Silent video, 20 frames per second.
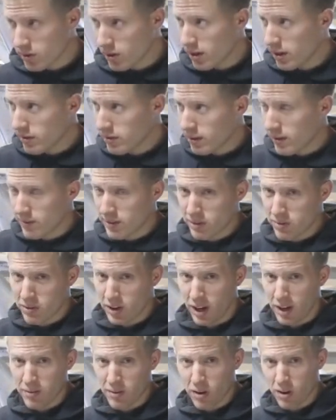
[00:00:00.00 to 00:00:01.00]

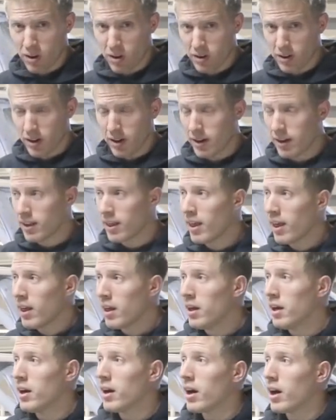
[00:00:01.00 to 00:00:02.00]
75
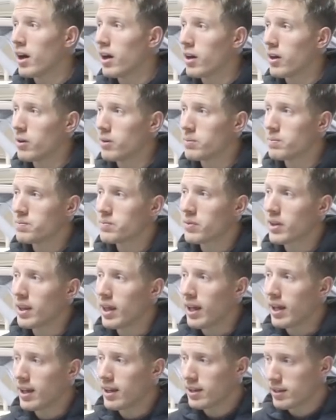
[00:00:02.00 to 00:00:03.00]
argon.
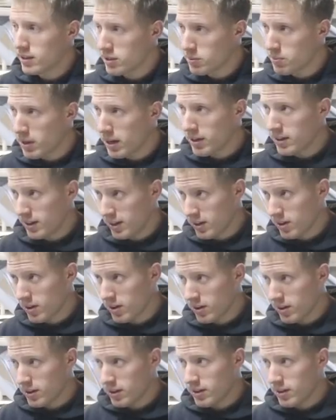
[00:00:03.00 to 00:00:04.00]
And depending
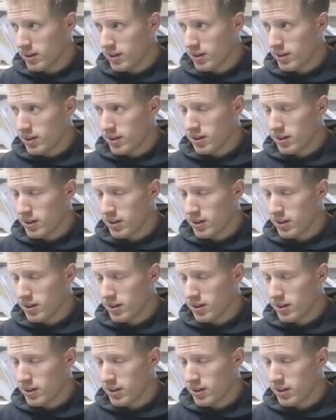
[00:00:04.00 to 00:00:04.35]
on